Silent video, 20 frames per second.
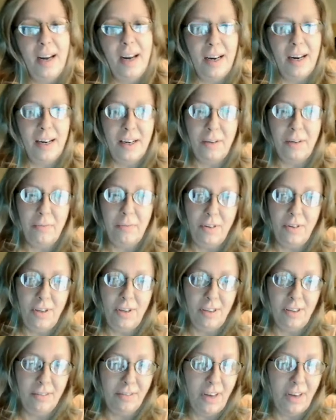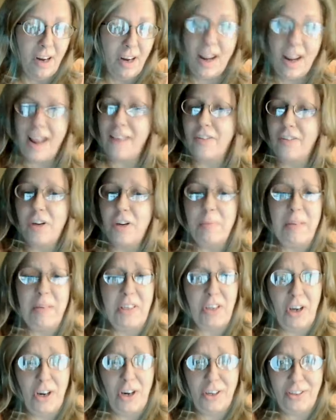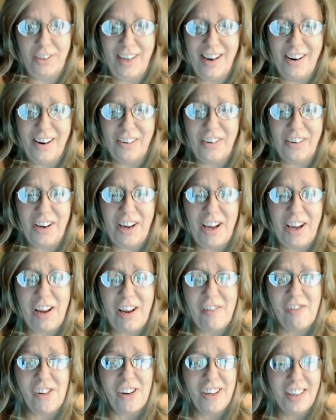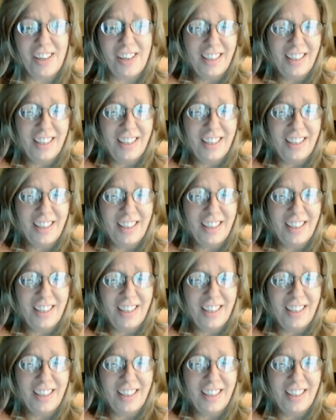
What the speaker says: I'm, you know, not having to be talked down anymore.